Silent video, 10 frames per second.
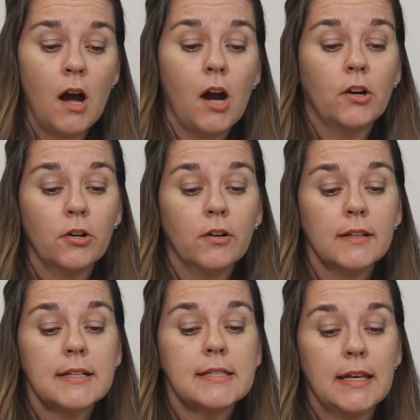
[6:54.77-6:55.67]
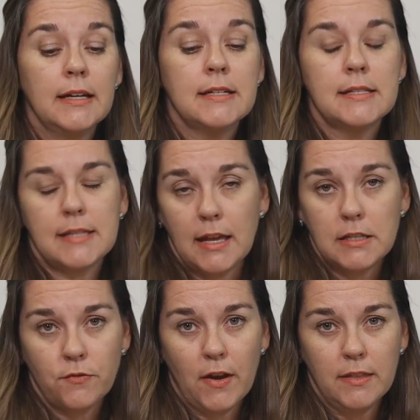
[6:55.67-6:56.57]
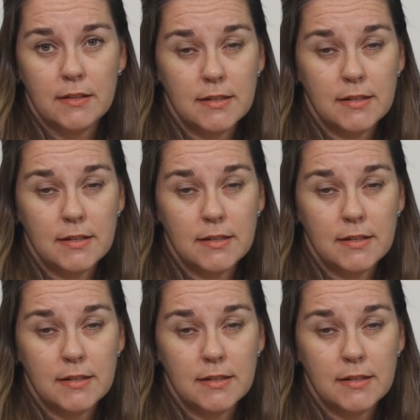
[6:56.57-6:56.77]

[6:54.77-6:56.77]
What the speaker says: are currently slated to satisfy this,